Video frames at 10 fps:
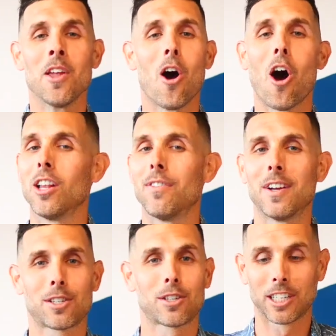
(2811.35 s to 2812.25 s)
All of
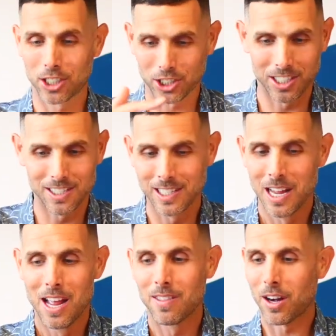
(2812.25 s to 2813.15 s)
us Christians
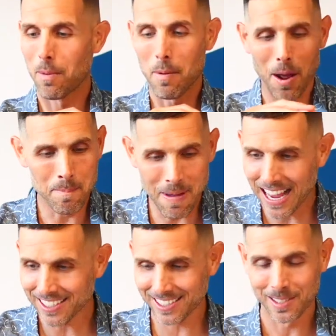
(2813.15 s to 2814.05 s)
that are a
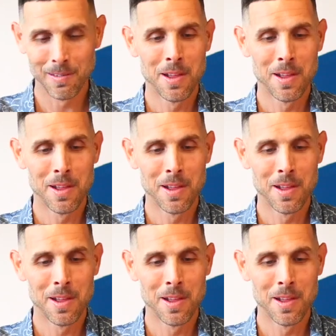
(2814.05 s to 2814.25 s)
mess